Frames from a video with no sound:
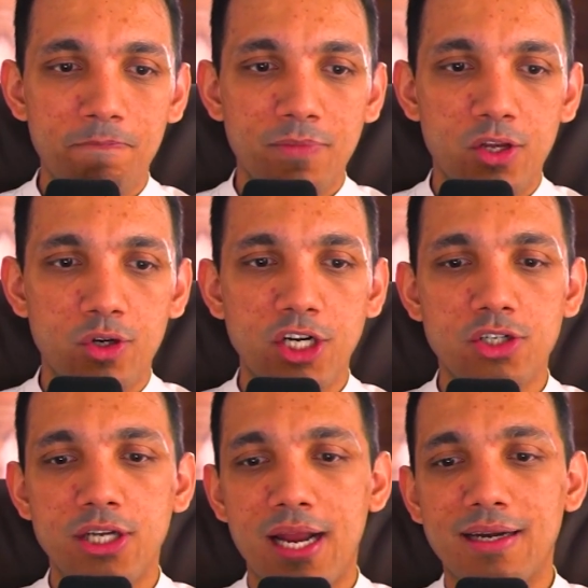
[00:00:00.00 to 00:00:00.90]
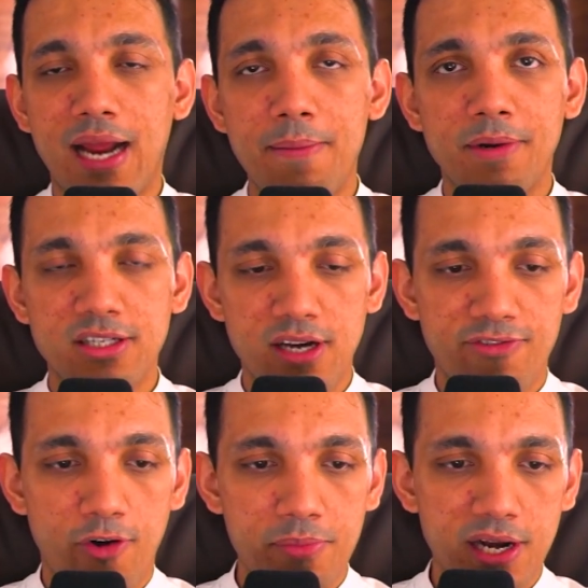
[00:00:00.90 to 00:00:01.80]
You need to share time-tested
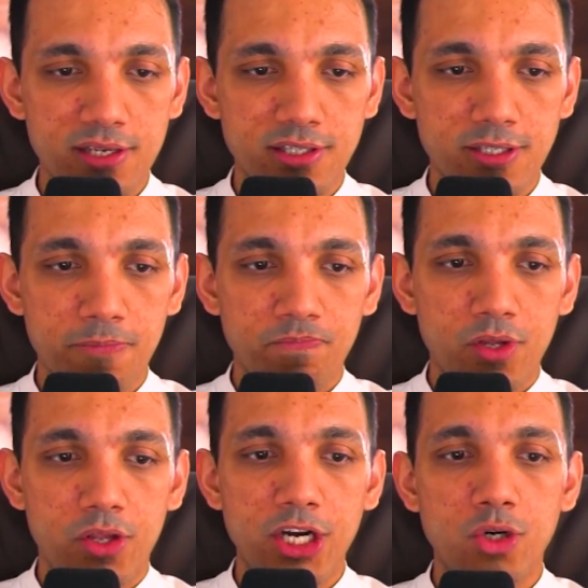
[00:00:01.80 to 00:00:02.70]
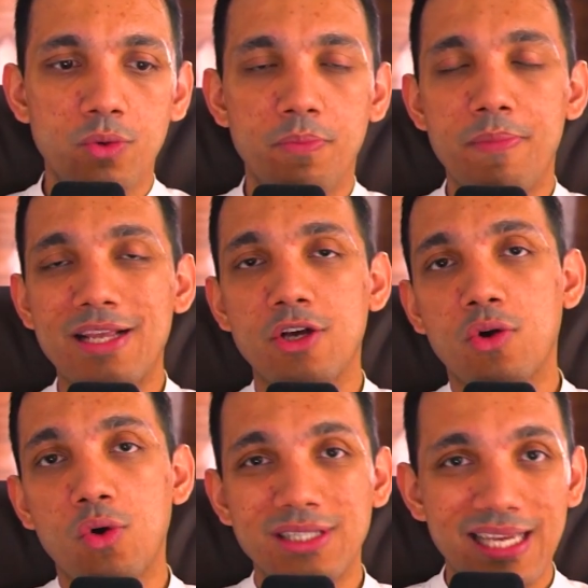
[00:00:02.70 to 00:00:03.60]
formulas. You need to make your
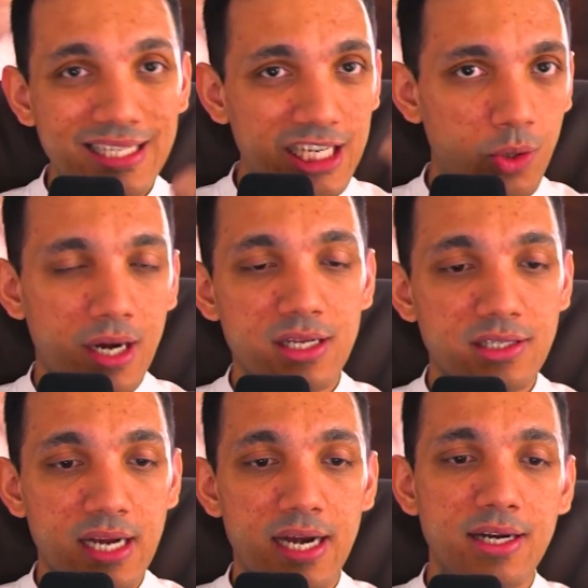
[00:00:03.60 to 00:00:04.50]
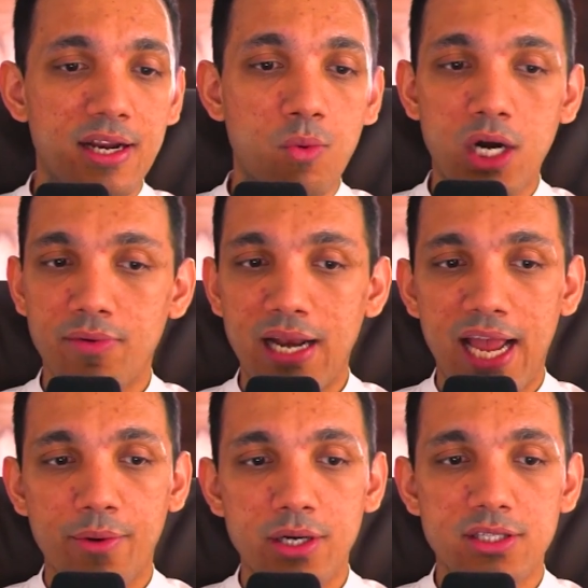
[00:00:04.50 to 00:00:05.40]
course easy to understand in whatever
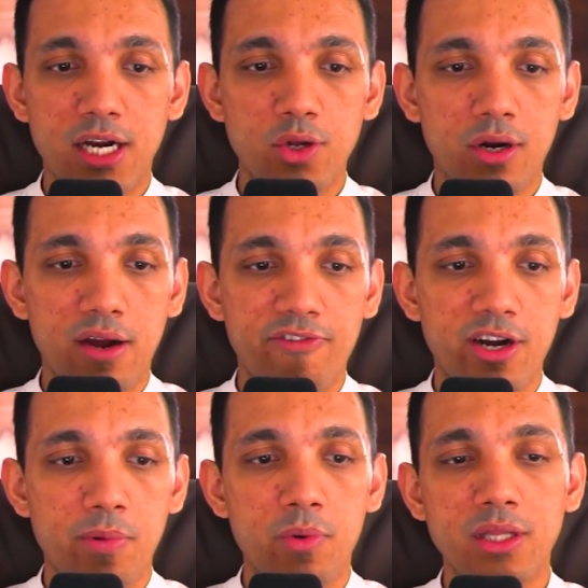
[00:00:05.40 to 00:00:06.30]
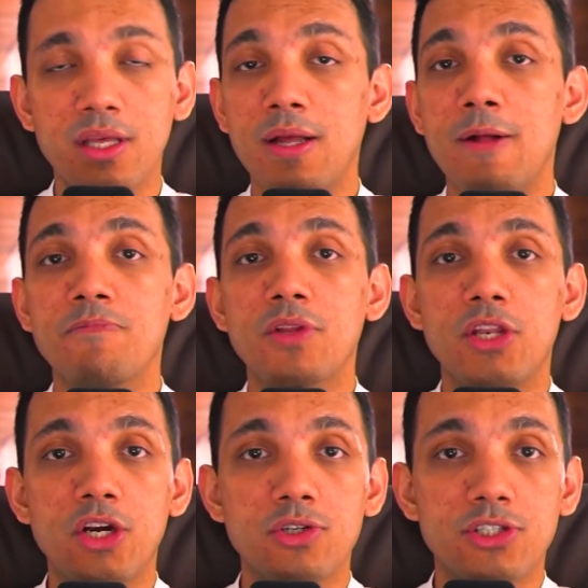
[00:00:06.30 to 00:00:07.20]
language that you are comfortable with. You
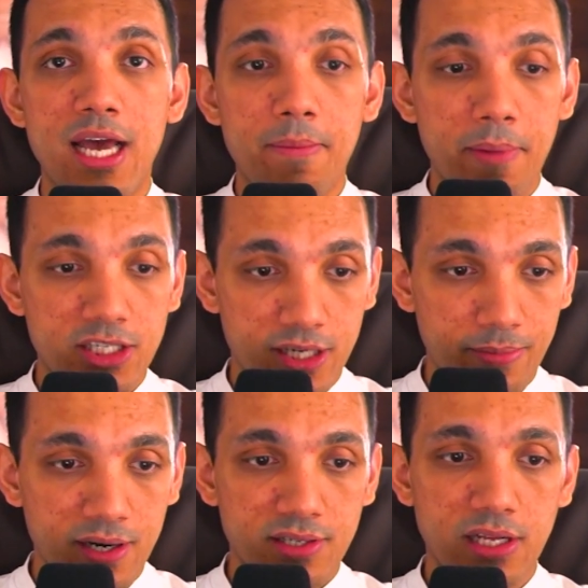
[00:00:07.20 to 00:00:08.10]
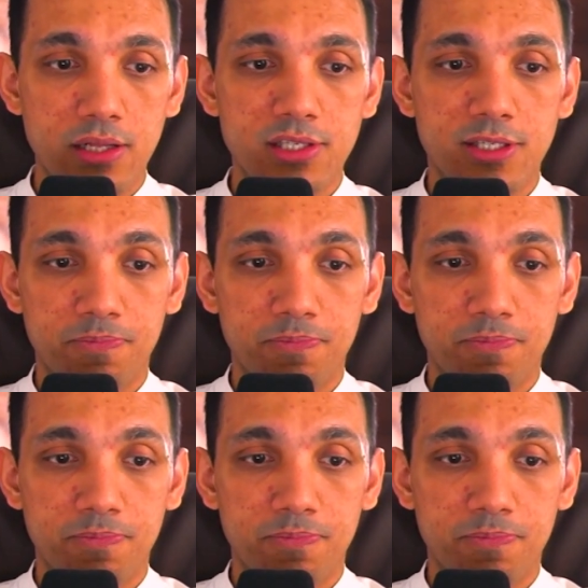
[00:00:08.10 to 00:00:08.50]
need to share measurable results.